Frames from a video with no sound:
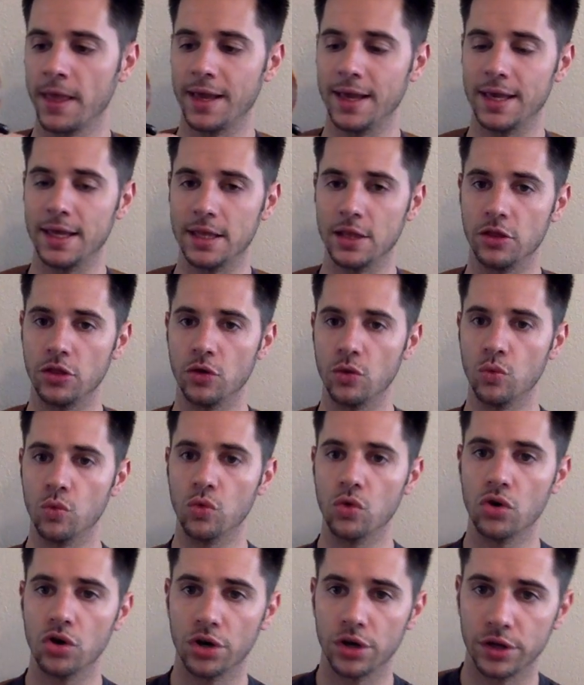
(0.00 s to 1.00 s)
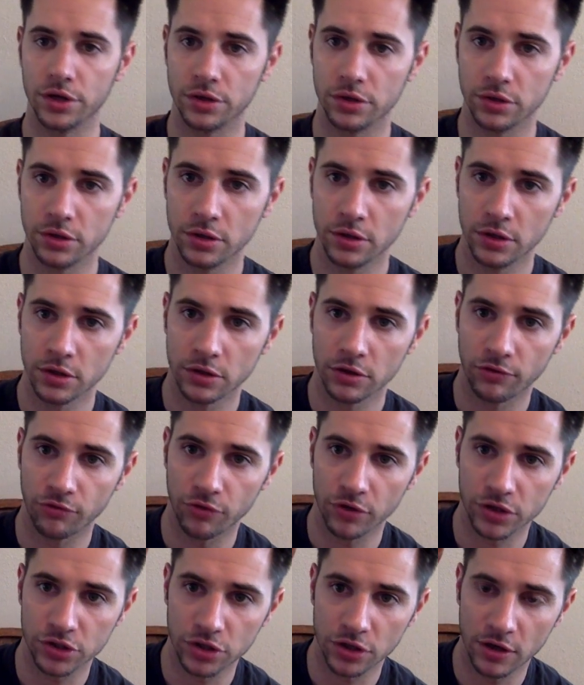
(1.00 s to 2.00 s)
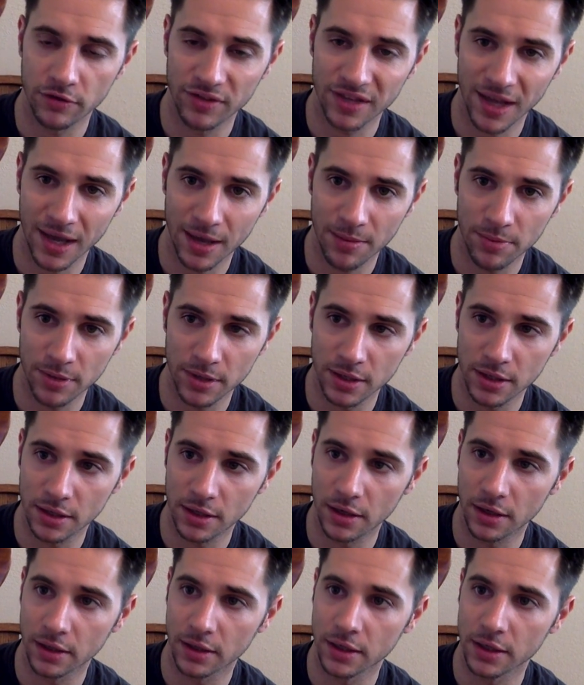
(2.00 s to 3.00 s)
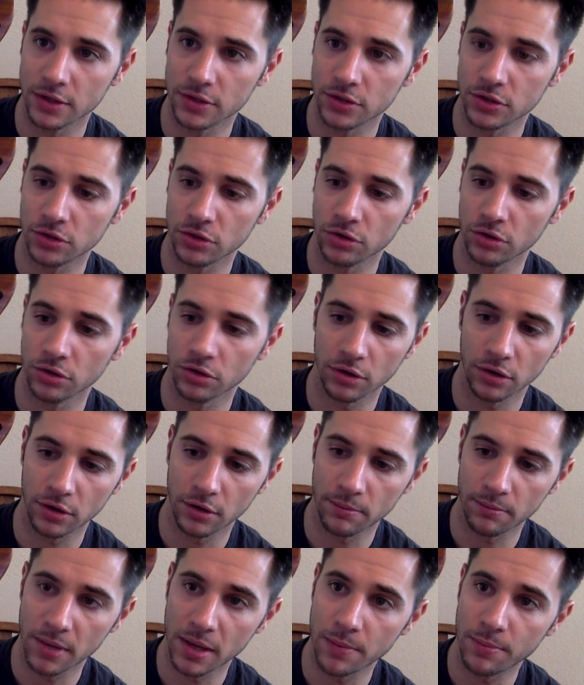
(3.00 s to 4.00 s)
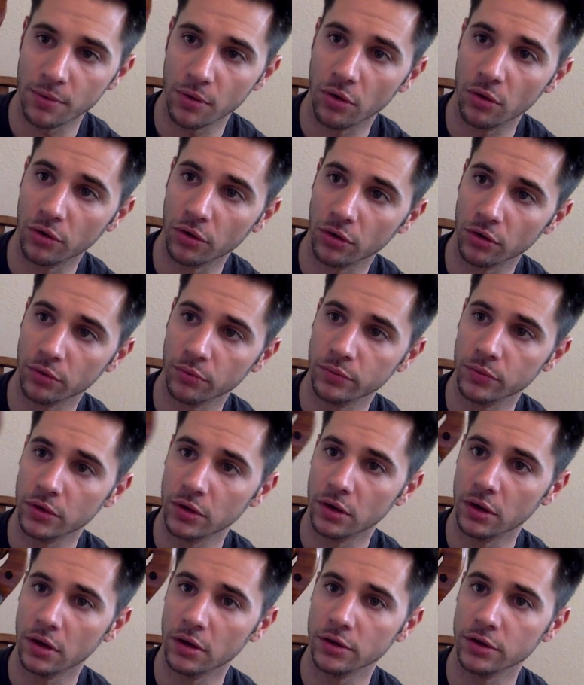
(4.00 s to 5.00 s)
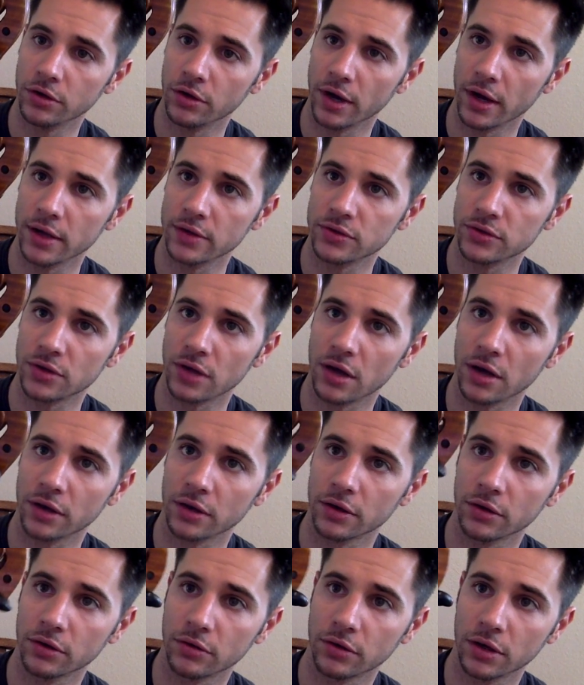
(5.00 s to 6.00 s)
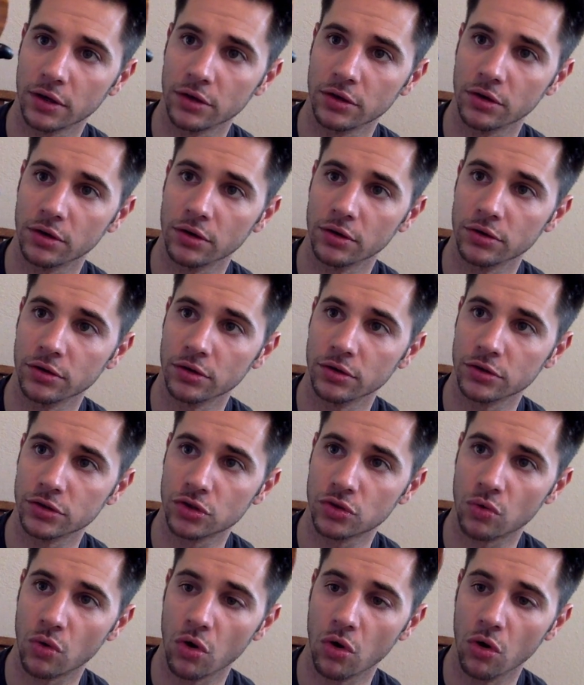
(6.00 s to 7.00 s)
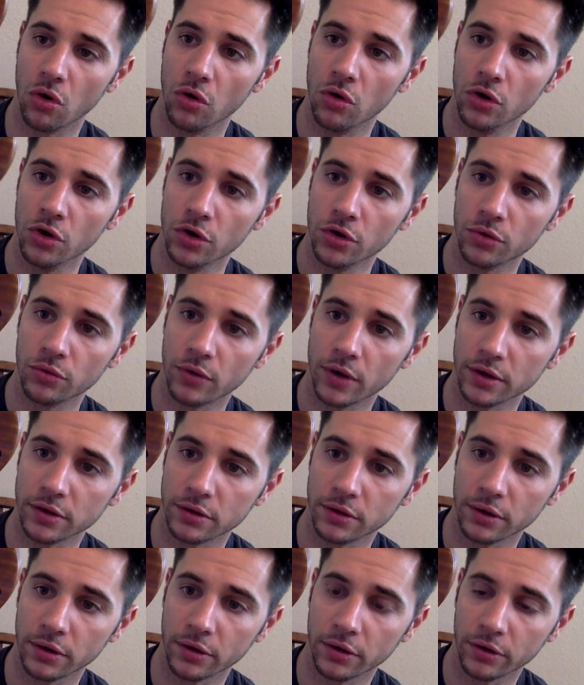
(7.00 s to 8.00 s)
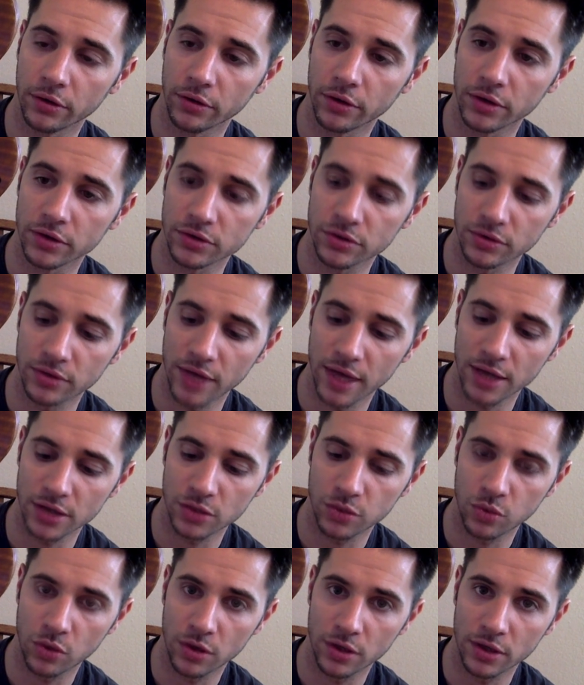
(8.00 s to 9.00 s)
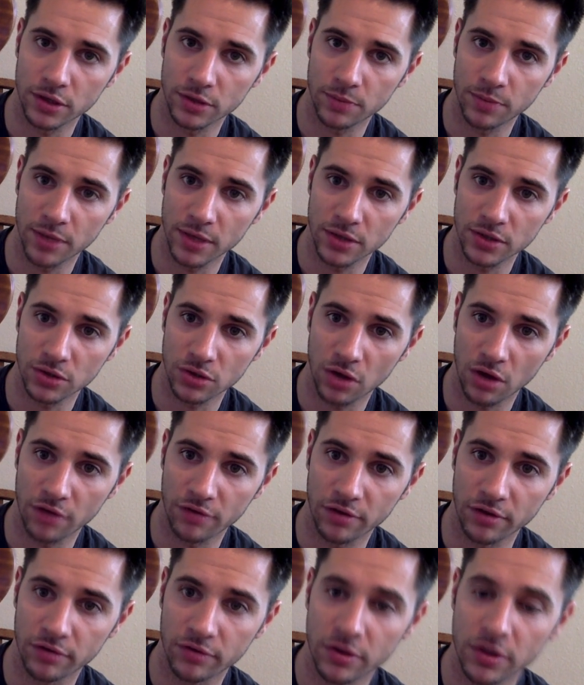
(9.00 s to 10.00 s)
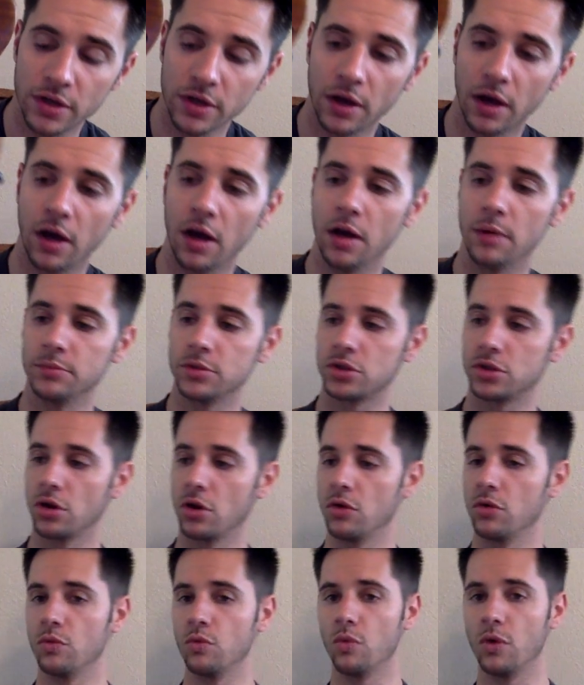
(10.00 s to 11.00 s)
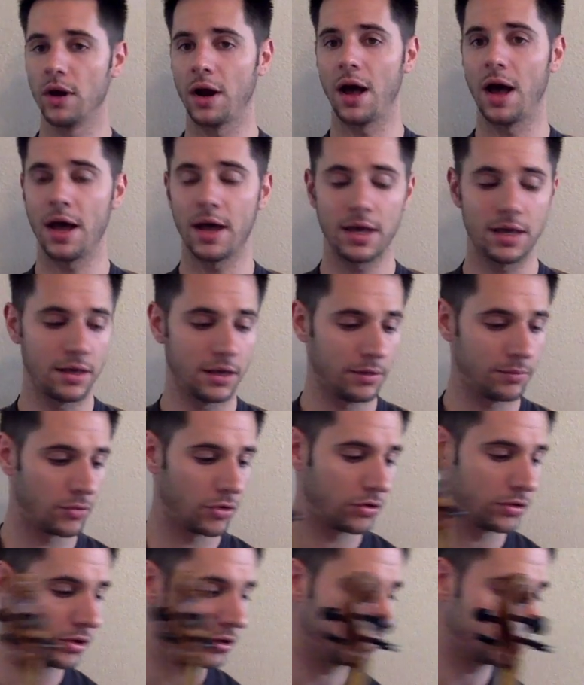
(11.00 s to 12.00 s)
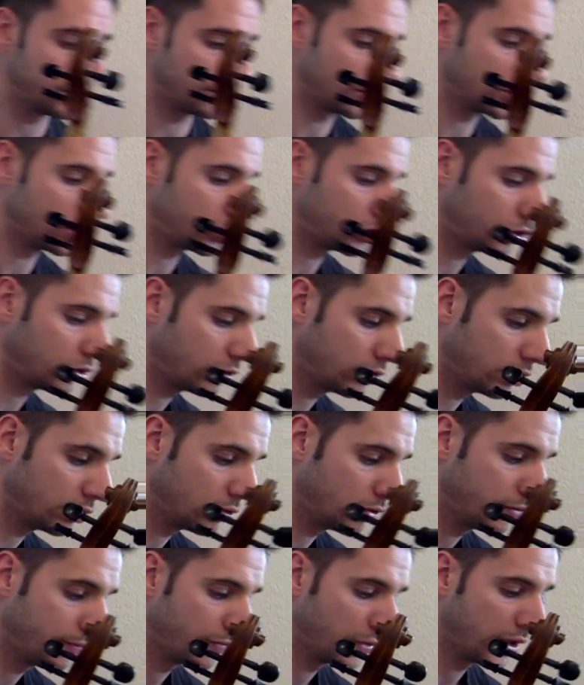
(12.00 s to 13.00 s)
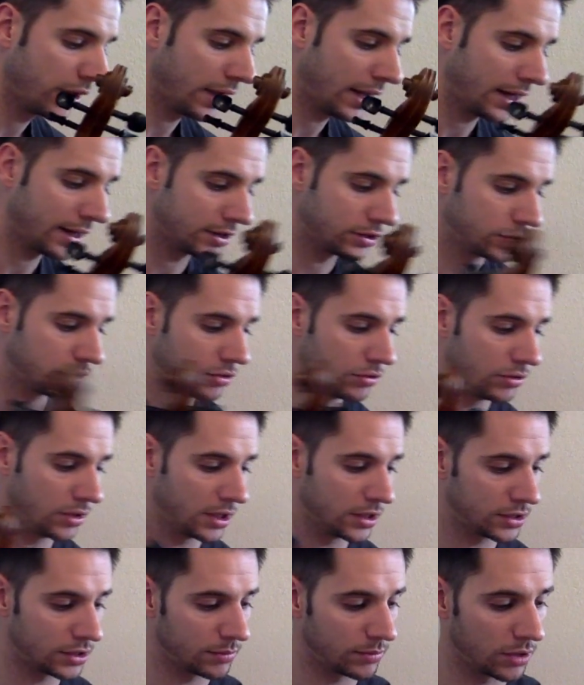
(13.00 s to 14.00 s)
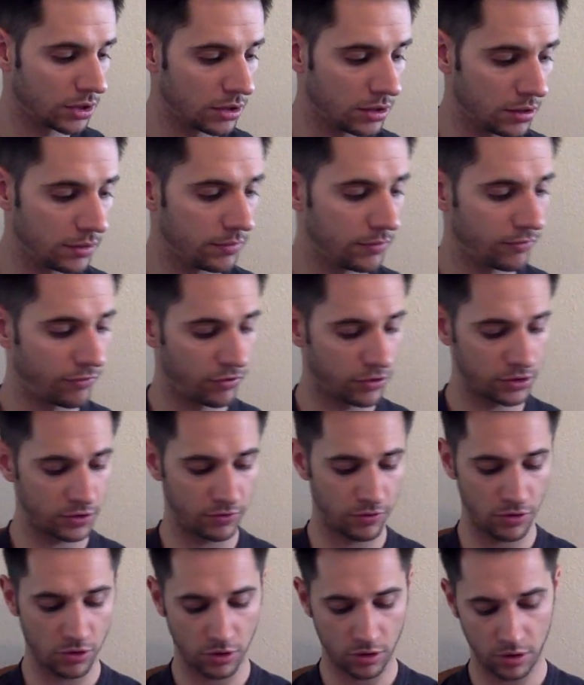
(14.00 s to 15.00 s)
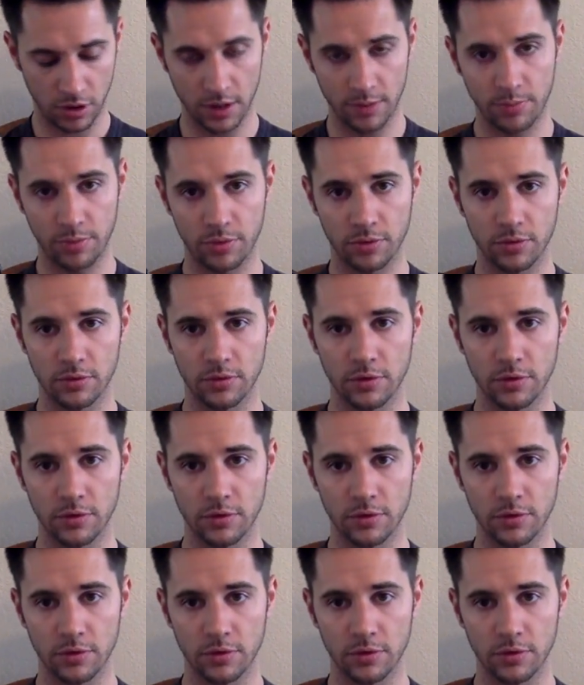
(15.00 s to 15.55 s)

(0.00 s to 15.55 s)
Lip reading: in the wood, the friction of the ebony against your maple or your headstock. Okay, your scroll. Right there. Okay, so that's what it's based off of. So what I am going to do is I'm going to show you how to tune this. I'm going to, first of all, clip